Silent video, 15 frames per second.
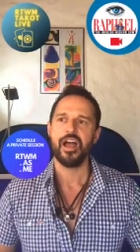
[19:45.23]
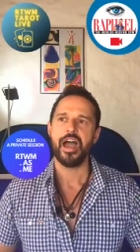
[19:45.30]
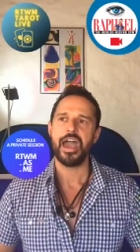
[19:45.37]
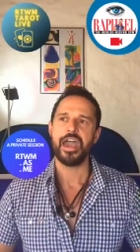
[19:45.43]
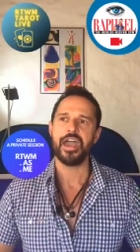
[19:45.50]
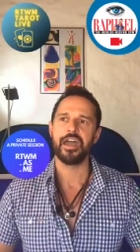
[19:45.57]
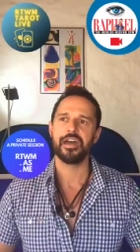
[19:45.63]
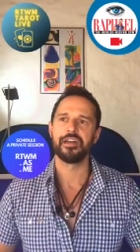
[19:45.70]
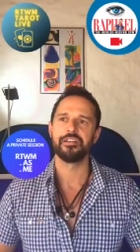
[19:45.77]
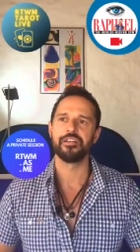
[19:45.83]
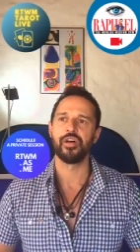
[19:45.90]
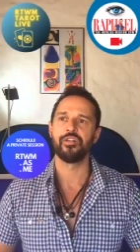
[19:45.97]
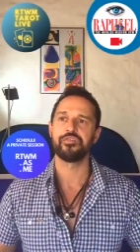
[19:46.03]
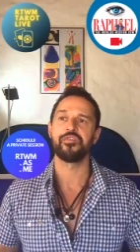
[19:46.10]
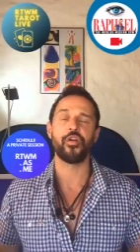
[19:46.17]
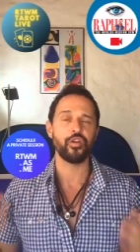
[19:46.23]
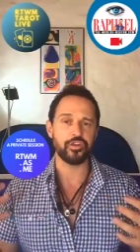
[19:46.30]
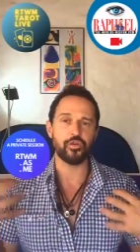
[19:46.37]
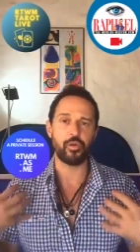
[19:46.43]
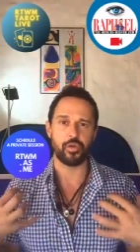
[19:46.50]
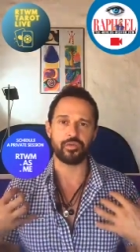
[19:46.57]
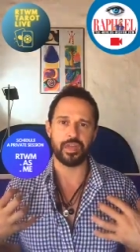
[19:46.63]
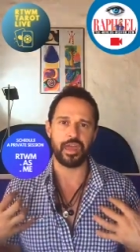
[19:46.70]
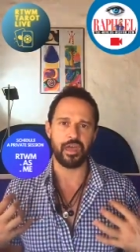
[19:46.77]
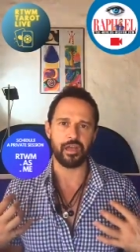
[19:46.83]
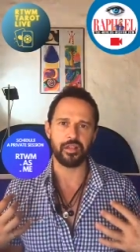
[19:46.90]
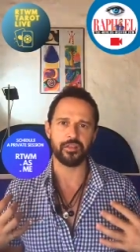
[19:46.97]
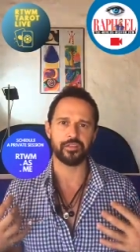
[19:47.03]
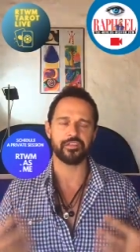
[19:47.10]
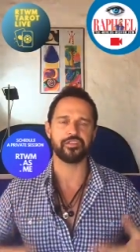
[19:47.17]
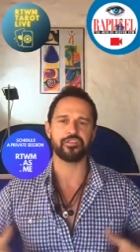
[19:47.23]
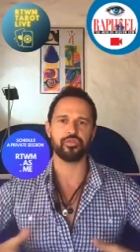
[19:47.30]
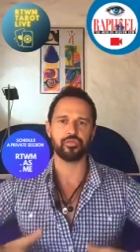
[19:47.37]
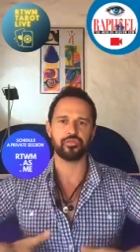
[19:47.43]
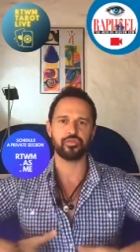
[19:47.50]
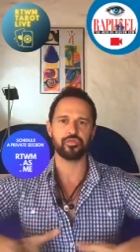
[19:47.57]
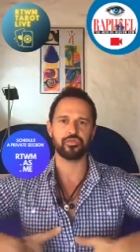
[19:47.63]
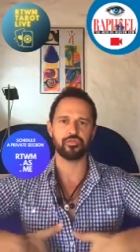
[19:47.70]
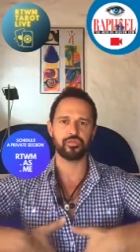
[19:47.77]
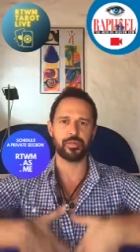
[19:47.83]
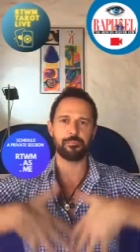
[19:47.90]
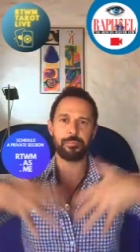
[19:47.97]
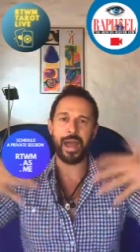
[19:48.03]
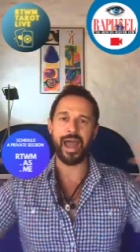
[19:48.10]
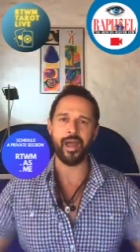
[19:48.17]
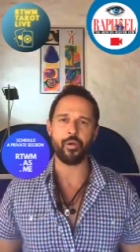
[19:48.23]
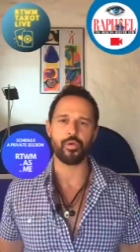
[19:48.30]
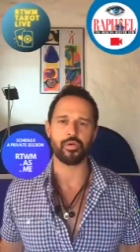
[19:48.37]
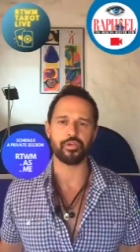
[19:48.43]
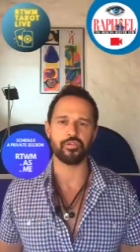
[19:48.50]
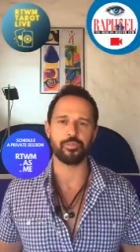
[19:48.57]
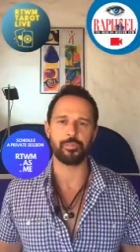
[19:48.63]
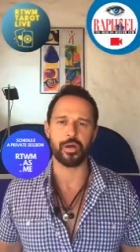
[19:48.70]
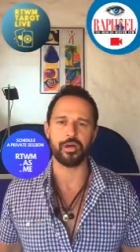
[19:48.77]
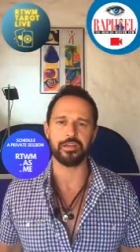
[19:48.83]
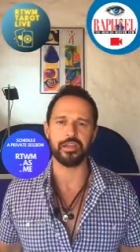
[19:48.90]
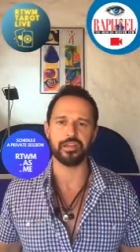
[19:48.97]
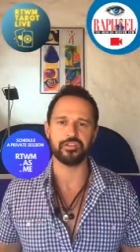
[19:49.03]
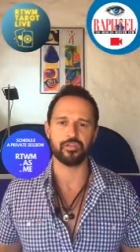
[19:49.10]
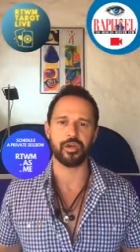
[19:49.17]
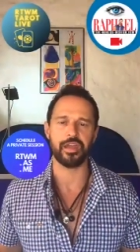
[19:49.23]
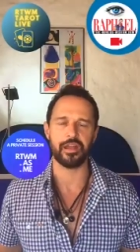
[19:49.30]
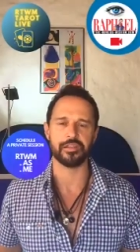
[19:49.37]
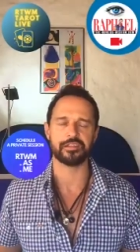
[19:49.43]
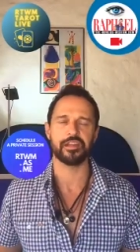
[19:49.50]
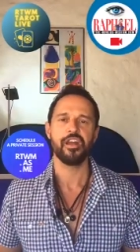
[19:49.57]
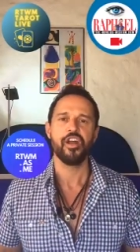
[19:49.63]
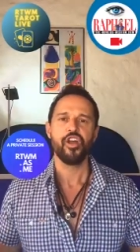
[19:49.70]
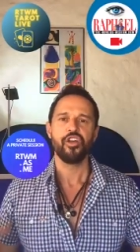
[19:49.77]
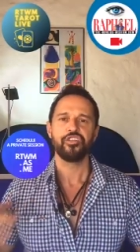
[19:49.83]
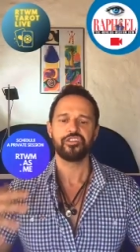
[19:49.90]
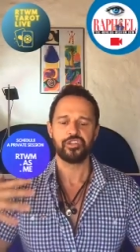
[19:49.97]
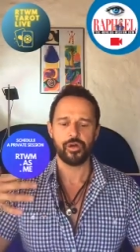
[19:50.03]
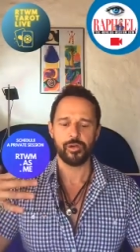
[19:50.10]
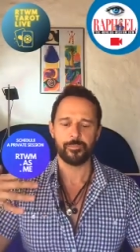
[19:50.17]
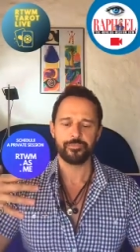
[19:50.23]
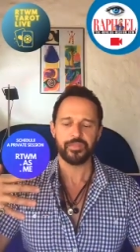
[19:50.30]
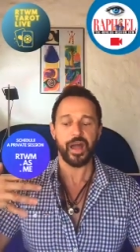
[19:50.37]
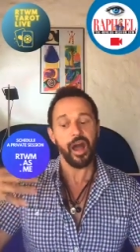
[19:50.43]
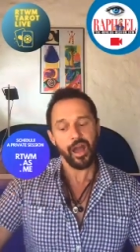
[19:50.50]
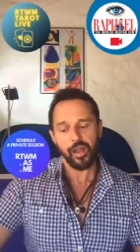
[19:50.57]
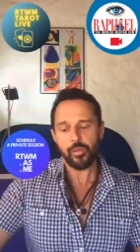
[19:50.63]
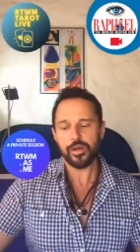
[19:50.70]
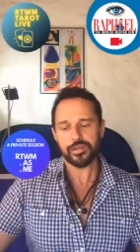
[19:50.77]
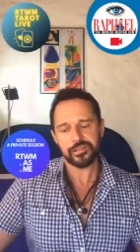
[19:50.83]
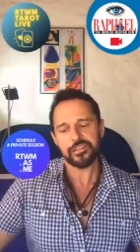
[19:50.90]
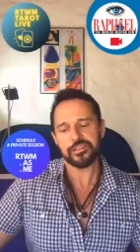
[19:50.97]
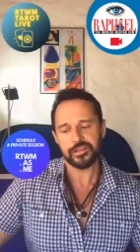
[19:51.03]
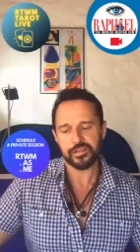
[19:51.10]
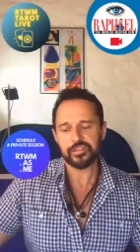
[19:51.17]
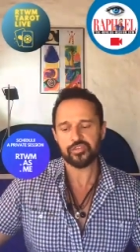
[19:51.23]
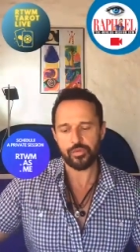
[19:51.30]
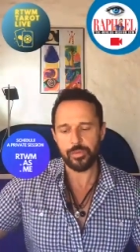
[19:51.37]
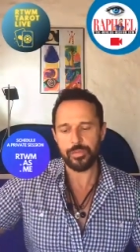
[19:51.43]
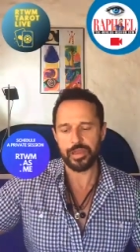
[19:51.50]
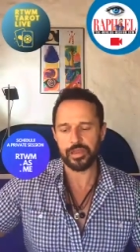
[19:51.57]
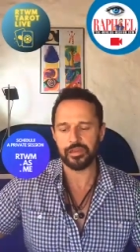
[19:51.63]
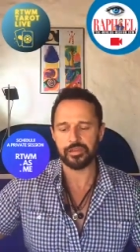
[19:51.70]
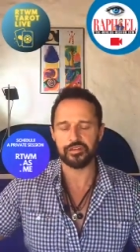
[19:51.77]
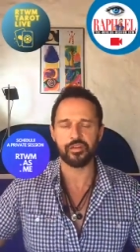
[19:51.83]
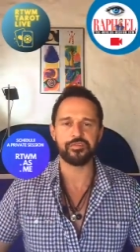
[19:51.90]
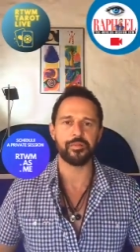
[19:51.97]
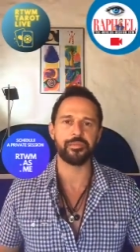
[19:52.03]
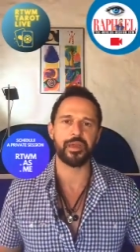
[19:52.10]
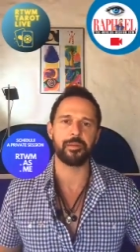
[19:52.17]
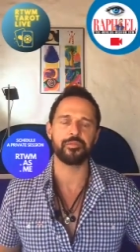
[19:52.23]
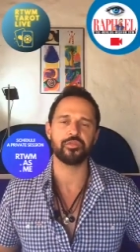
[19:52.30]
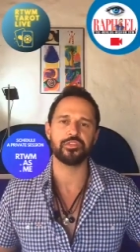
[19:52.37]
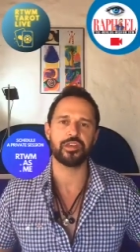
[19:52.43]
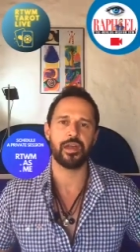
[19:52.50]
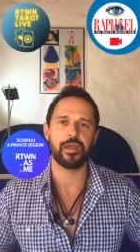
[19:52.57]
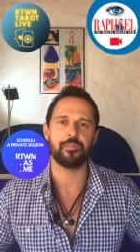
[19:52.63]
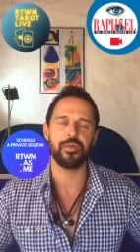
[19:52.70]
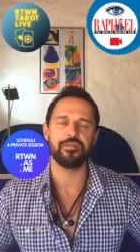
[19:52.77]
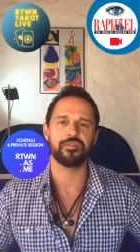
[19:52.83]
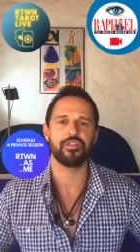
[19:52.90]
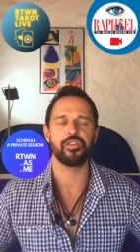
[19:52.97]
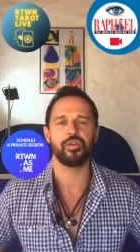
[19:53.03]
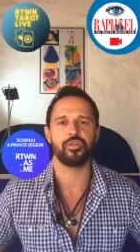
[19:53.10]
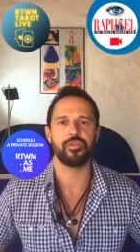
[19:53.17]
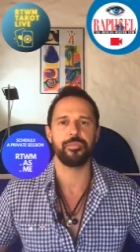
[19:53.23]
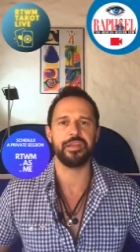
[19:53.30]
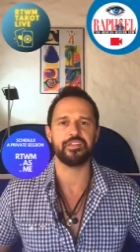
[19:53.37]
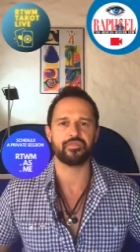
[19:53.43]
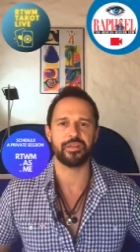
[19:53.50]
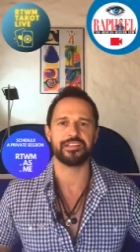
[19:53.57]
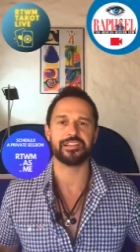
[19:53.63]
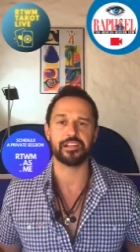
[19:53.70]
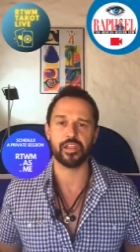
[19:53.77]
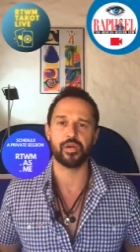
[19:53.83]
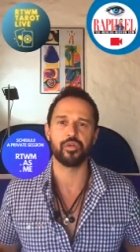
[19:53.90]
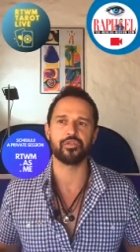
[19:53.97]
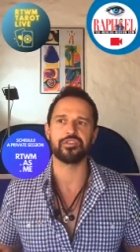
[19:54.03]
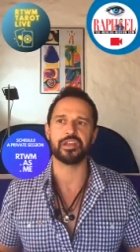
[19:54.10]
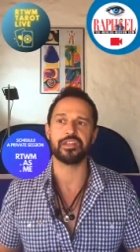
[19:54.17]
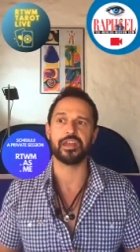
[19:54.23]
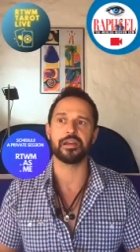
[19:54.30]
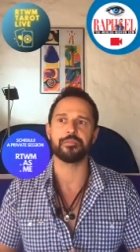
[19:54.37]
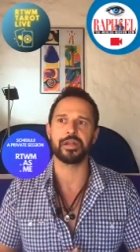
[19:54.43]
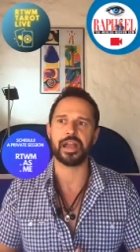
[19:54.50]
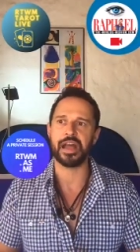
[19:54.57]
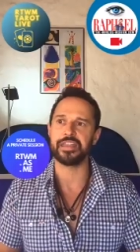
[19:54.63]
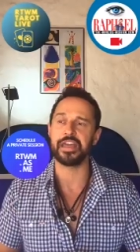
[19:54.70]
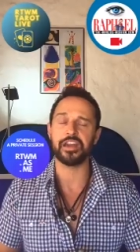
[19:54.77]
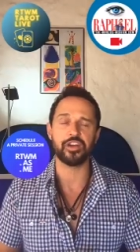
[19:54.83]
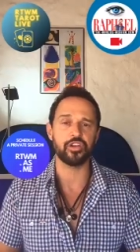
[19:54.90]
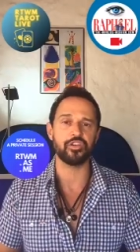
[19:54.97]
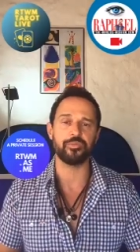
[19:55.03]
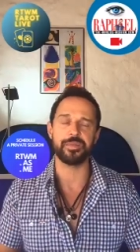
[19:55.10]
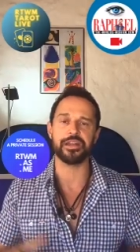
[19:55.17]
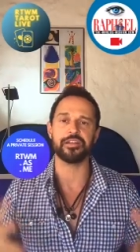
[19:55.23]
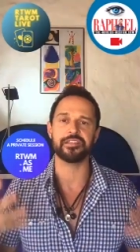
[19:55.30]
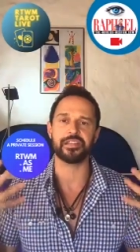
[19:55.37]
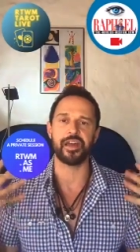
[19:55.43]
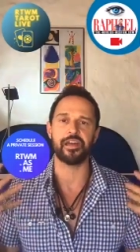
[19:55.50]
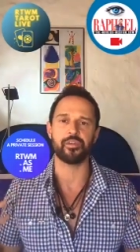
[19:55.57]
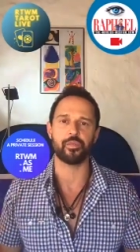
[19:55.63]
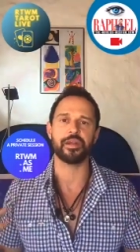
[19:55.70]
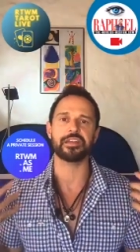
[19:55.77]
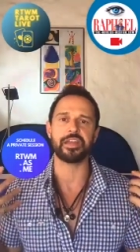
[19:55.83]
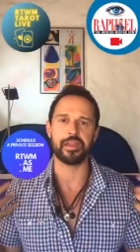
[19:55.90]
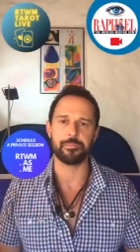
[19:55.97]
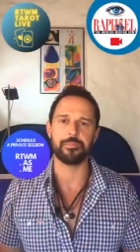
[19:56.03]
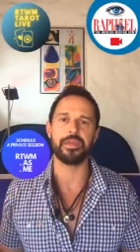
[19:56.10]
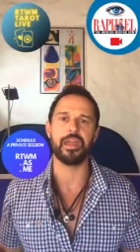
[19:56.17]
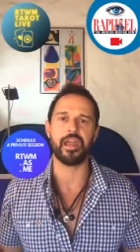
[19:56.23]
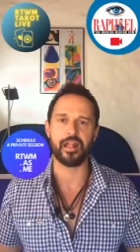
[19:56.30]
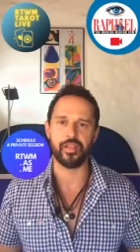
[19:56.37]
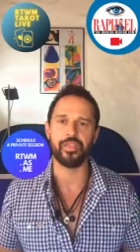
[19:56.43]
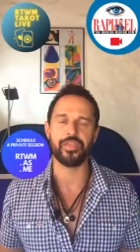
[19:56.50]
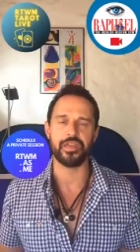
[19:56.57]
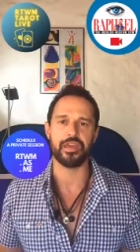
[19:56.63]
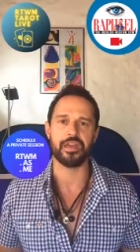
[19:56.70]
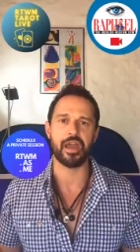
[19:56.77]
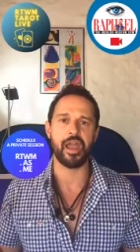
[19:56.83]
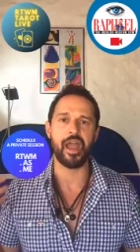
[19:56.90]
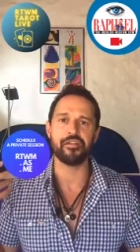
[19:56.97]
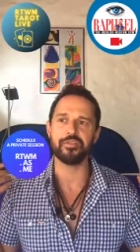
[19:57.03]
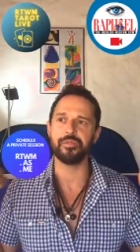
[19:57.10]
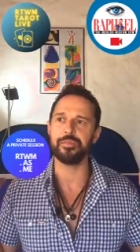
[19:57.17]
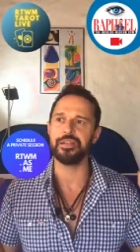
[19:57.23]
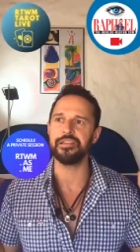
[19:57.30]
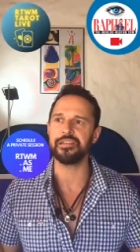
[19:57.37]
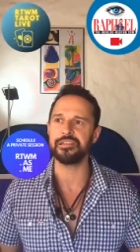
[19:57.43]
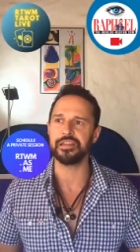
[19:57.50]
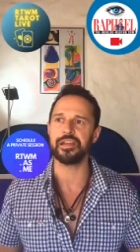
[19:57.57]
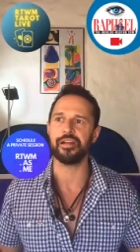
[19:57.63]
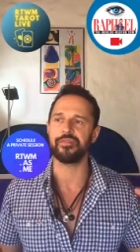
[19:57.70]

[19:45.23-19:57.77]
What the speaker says: And for your own health, to empower your body and your health. So I was still swimming, from time to time, even though the beach was closed. And I'm glad I could, because that's what kept me healthy. I haven't been sick.